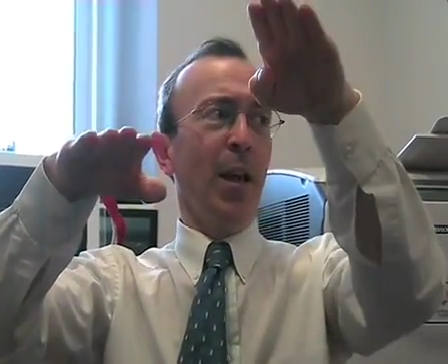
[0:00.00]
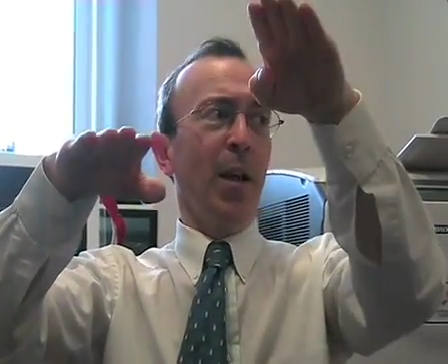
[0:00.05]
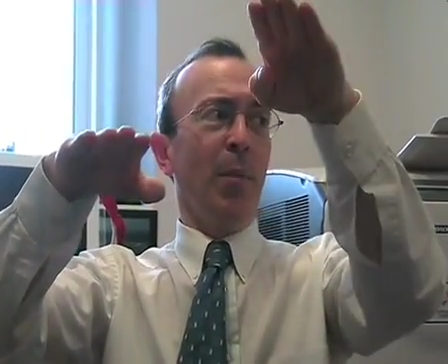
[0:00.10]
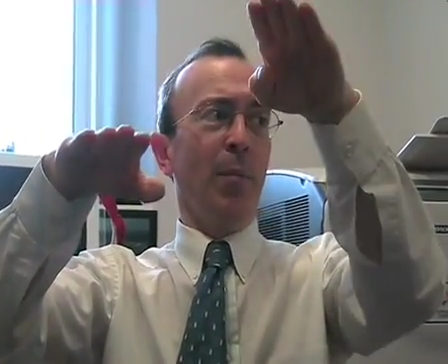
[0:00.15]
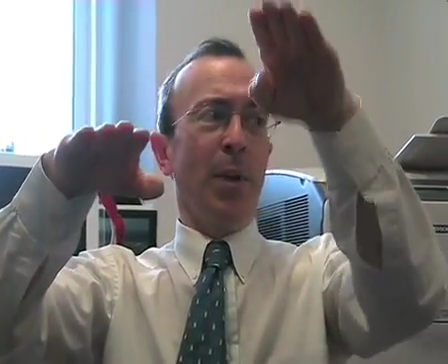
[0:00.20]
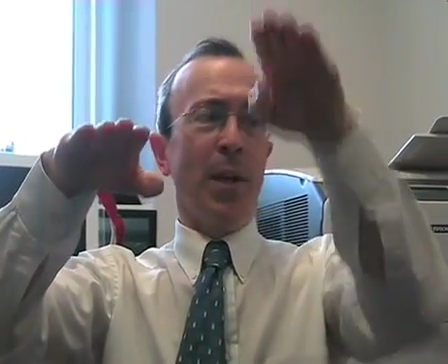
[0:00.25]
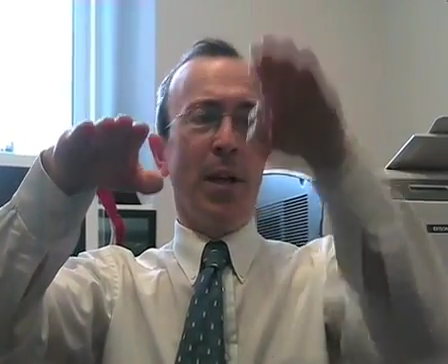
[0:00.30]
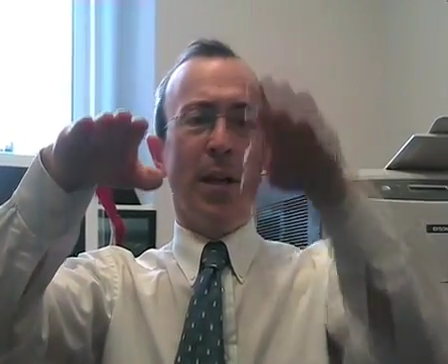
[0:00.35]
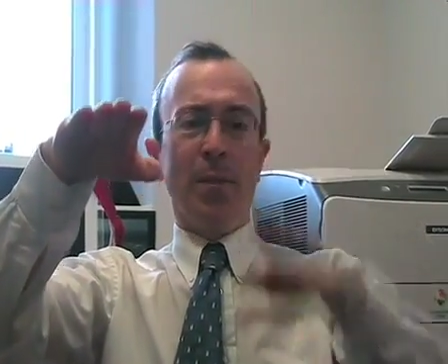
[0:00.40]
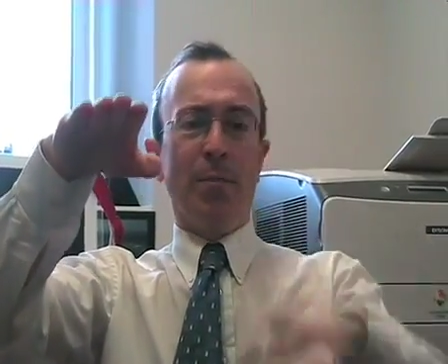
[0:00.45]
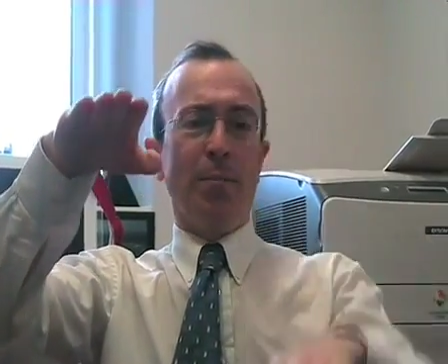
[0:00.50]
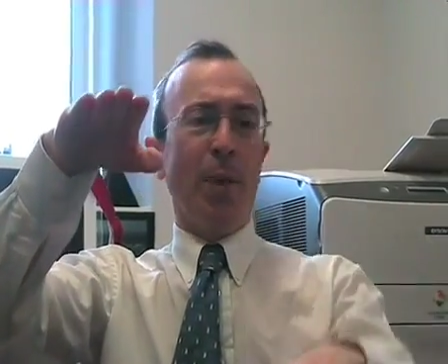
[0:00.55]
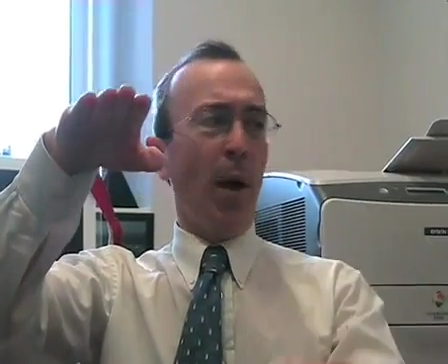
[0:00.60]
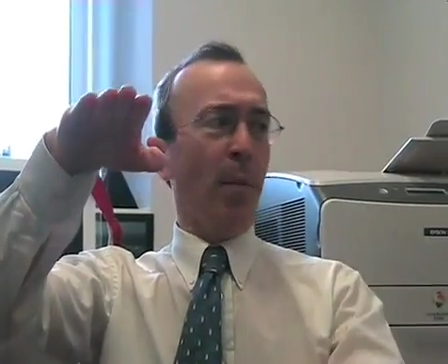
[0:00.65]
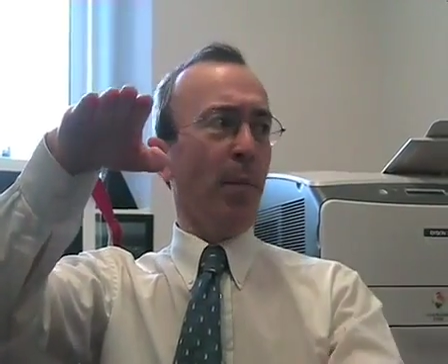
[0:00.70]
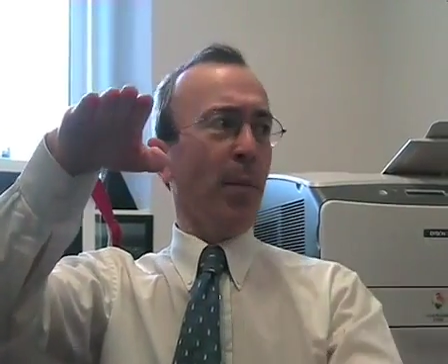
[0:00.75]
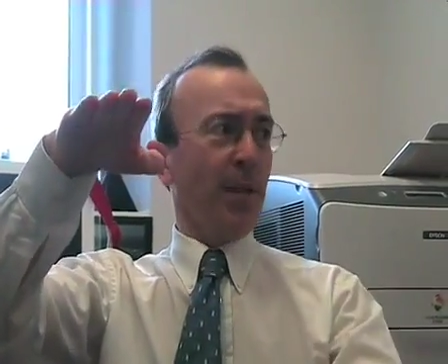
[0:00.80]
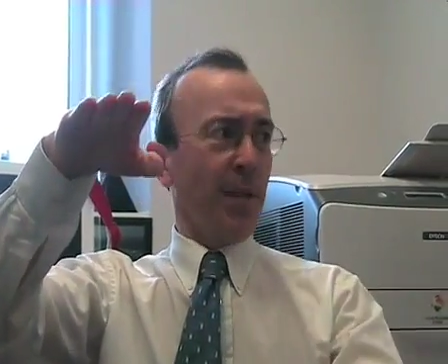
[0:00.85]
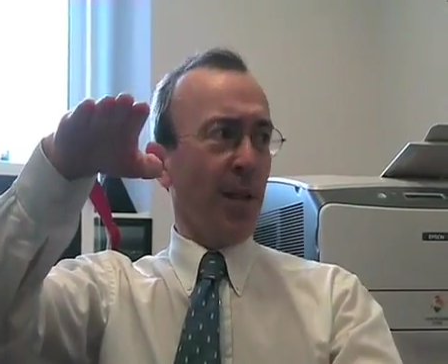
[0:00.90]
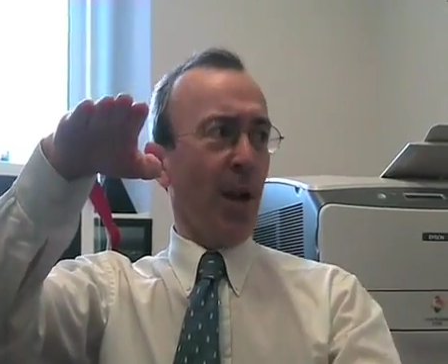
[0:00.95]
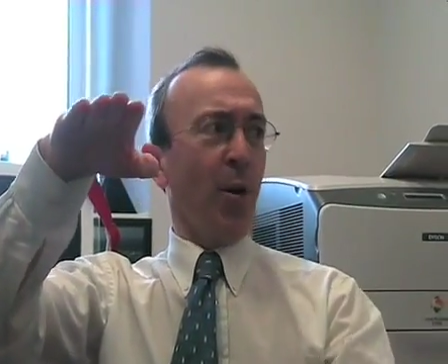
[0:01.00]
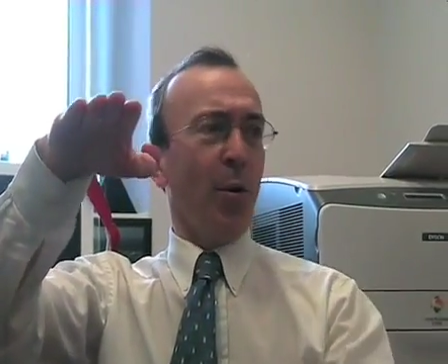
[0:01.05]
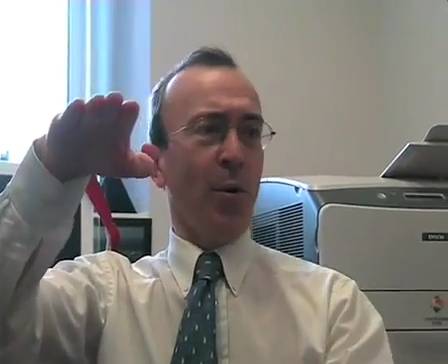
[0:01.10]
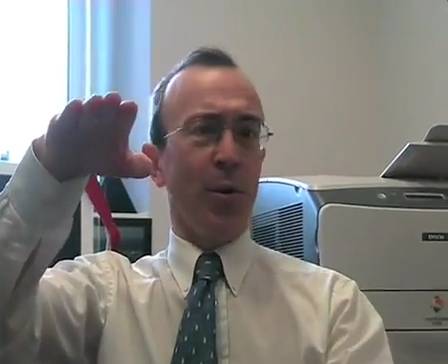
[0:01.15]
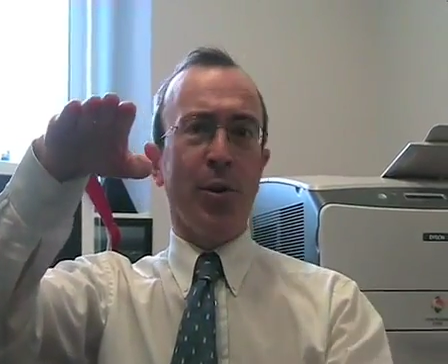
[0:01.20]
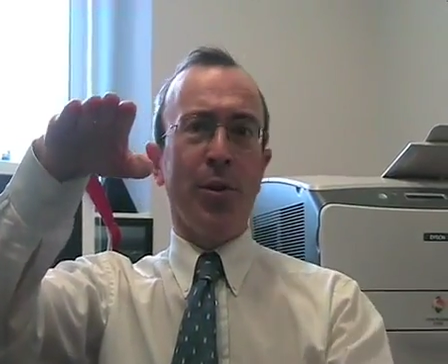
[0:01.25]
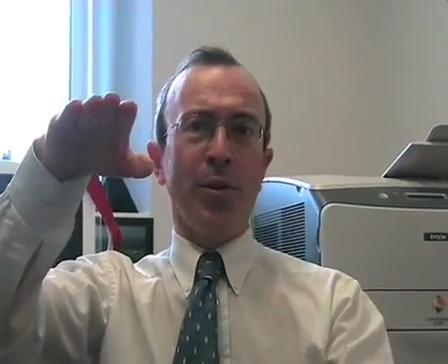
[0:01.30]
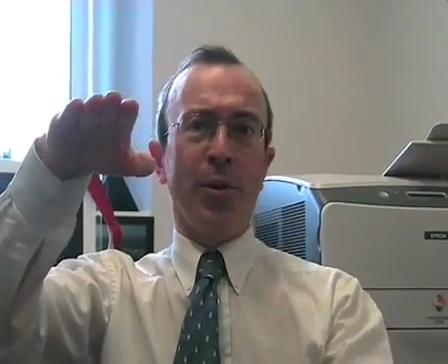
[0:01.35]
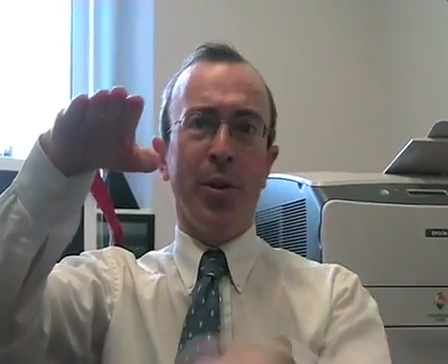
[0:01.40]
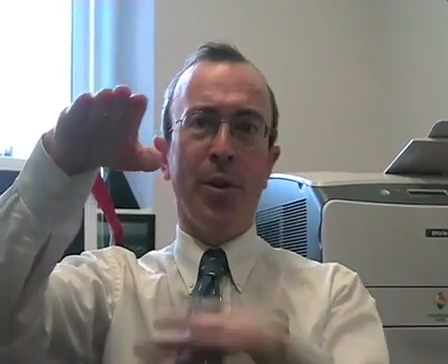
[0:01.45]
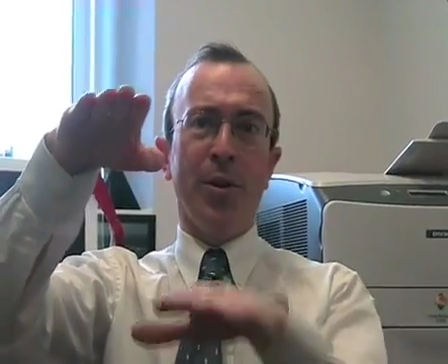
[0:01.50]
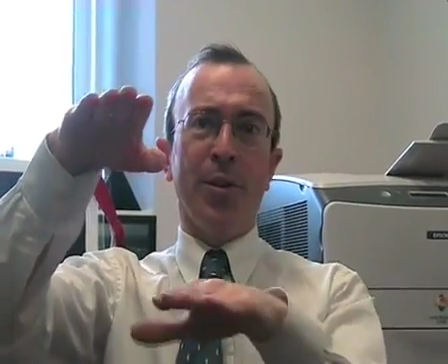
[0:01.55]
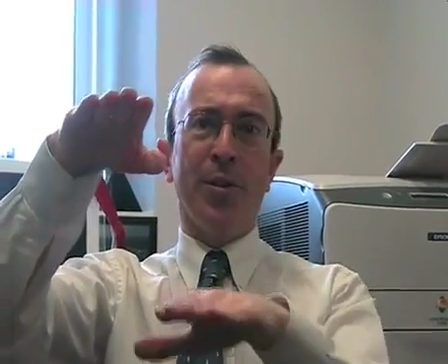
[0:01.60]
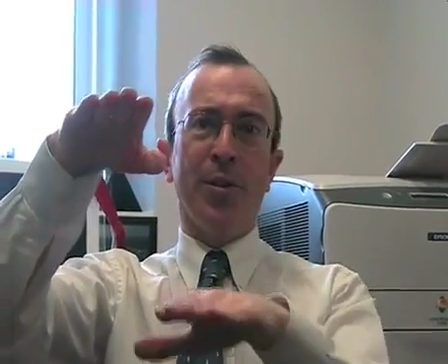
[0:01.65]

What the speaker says: but his bum is lower than hers.